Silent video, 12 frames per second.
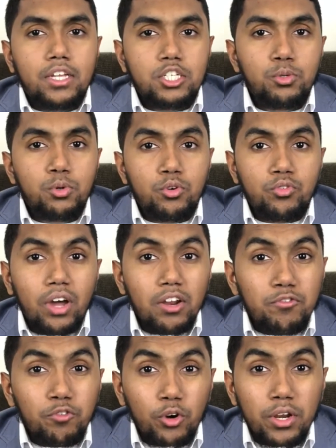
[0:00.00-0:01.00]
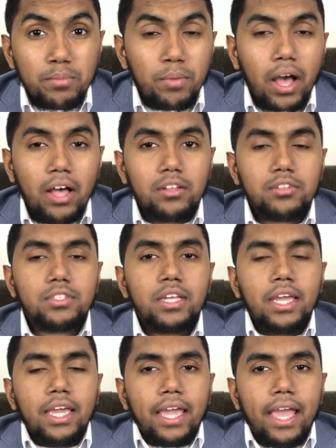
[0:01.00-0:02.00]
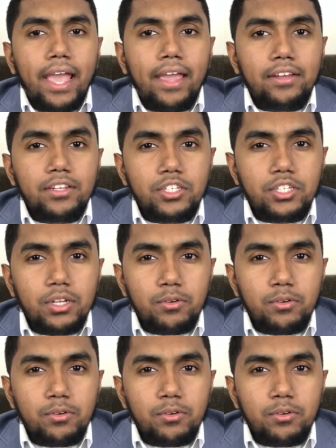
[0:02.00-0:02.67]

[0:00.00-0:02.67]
She would run 40 miles, and